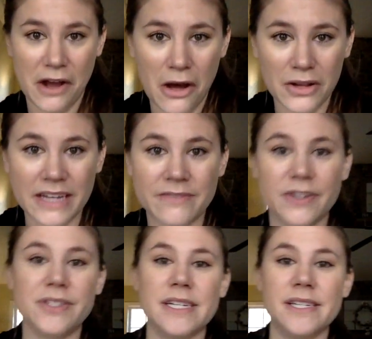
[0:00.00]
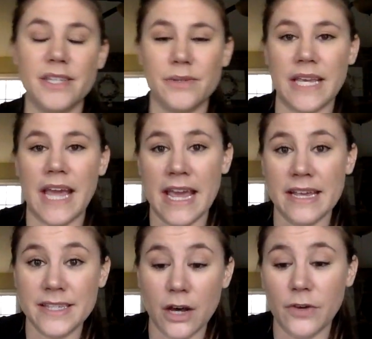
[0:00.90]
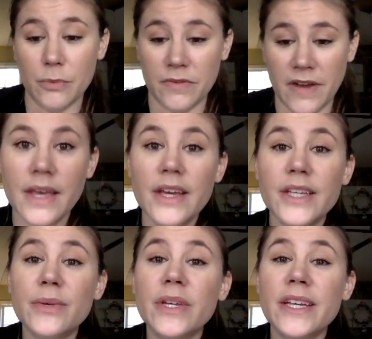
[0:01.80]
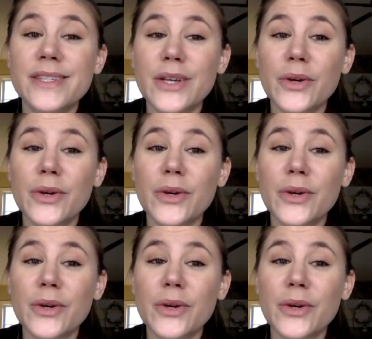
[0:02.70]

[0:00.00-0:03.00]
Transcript: calling versus using a cell phone provider. So it is